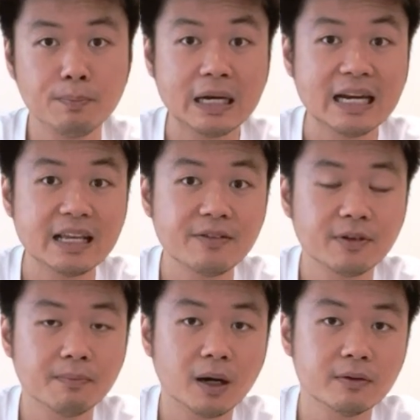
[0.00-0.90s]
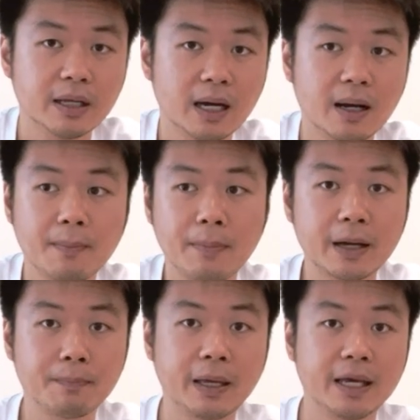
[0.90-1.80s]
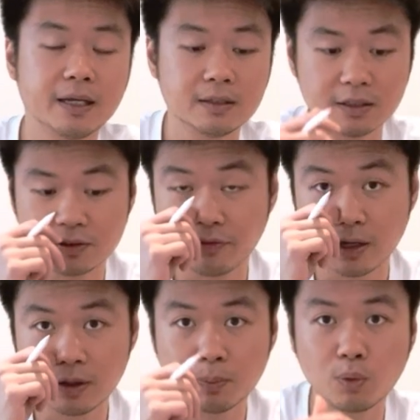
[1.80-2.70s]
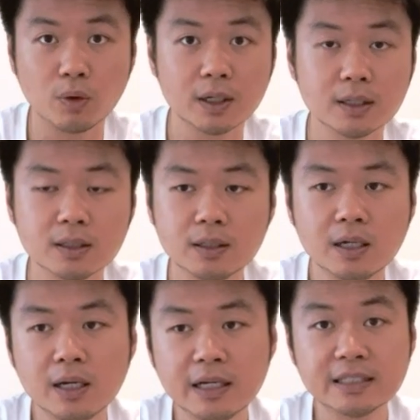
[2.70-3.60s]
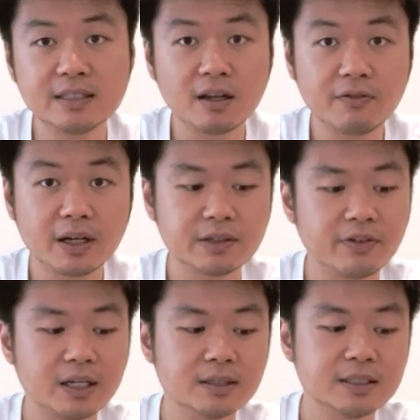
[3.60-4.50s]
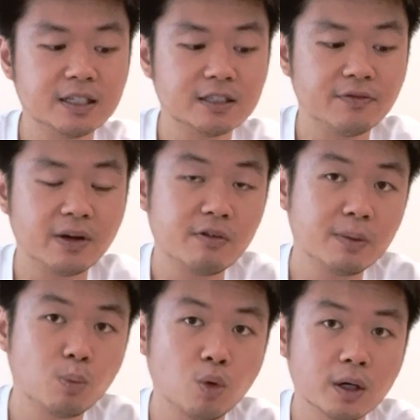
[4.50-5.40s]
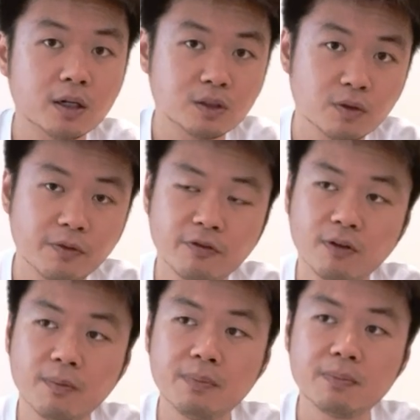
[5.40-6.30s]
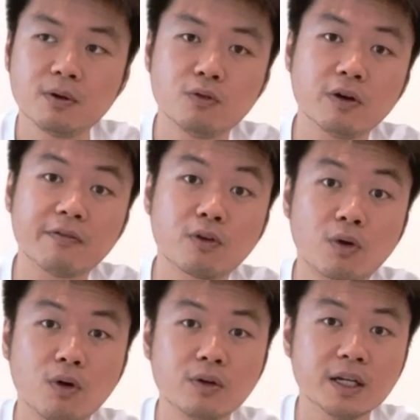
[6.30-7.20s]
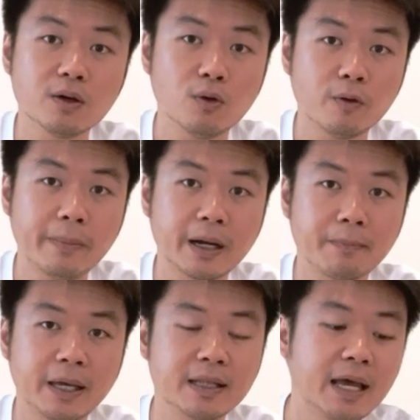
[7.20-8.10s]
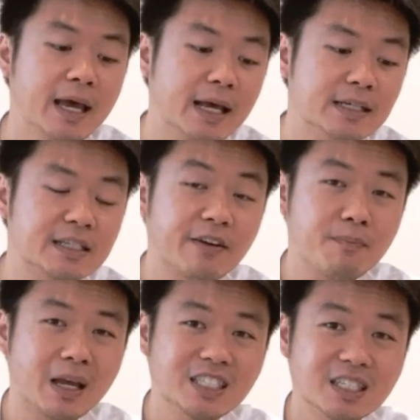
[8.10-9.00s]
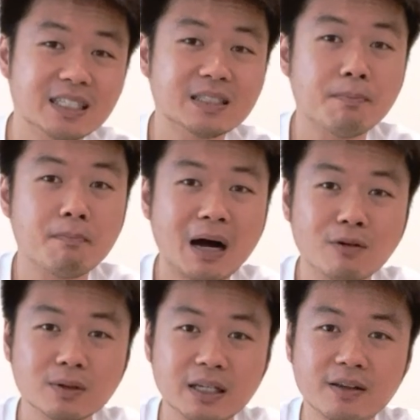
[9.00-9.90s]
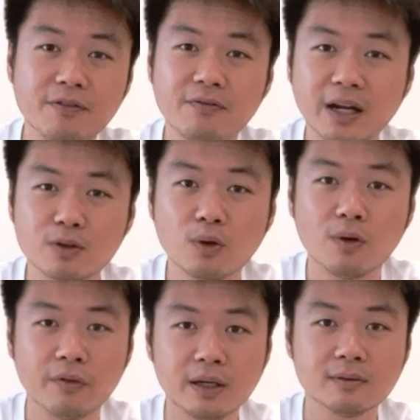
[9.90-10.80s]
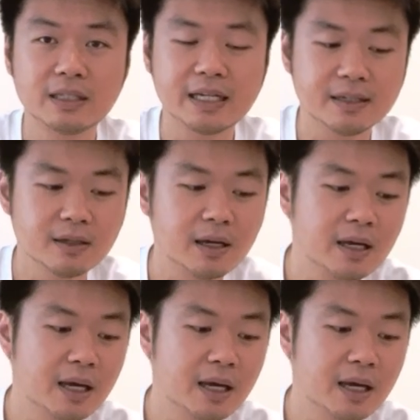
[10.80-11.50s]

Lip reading: belief about their back pain is very poor, self-efficacy is very poor. So for people who have chronic low back pain, as I've mentioned, it's a multifactorial thing.